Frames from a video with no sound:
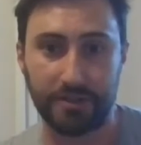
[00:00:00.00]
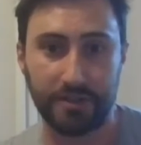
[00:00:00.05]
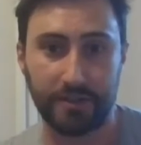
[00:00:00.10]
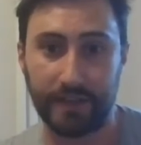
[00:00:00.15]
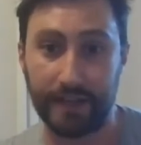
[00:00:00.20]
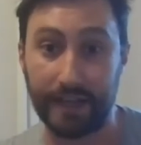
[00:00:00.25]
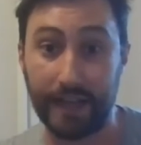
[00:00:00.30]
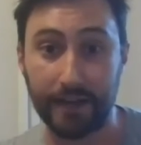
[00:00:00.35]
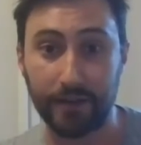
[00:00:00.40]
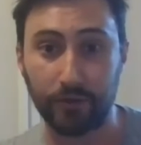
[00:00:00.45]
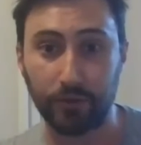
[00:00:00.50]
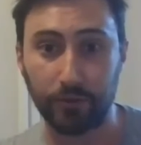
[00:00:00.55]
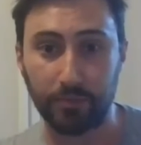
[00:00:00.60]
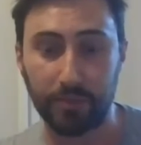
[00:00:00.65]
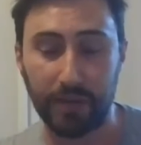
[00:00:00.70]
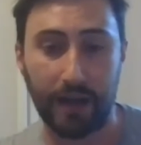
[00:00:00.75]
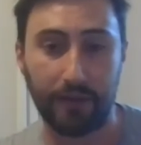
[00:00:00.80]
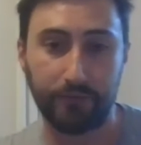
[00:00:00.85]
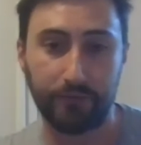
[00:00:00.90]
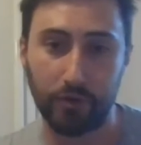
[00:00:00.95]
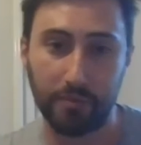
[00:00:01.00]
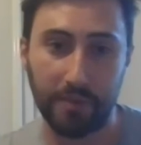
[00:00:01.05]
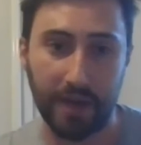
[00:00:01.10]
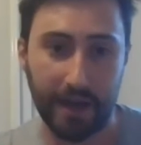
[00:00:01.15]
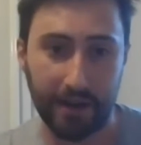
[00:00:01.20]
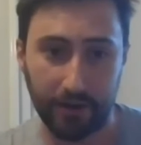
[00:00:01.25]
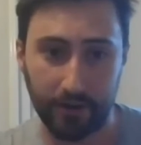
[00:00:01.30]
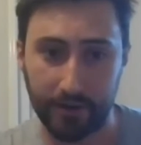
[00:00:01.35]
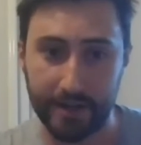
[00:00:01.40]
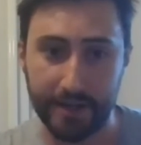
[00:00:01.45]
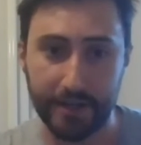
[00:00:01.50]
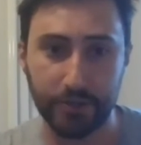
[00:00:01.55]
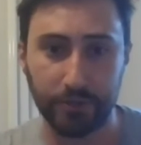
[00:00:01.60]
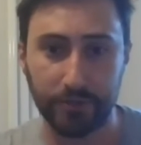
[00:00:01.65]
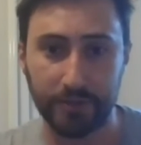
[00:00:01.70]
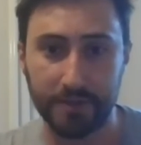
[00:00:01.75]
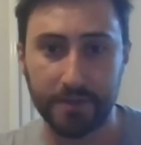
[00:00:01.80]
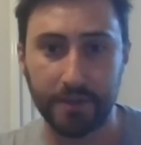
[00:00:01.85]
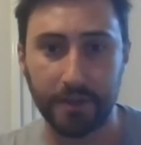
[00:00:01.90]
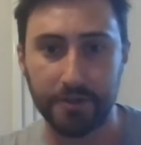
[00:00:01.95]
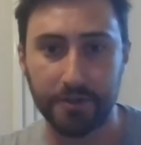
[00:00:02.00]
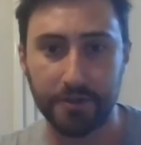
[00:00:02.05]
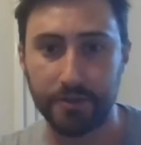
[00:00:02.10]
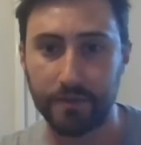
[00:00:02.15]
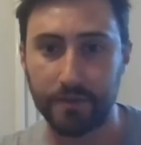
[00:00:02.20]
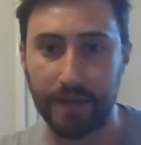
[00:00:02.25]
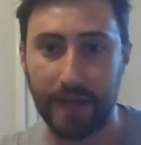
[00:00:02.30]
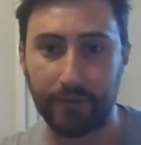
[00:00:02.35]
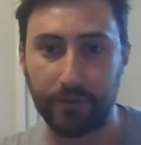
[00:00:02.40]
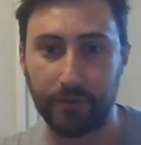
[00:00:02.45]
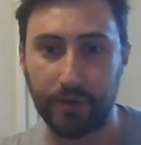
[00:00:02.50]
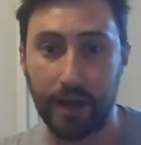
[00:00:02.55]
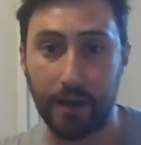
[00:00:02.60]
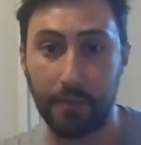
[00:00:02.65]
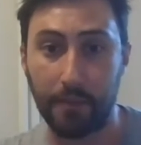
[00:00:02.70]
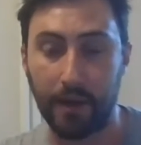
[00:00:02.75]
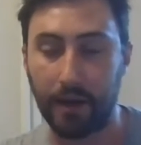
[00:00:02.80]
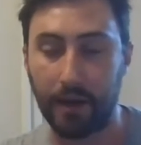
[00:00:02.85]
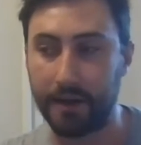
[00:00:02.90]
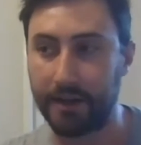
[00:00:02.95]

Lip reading: at the Lendlord platform, had our initial discussions with Abraham,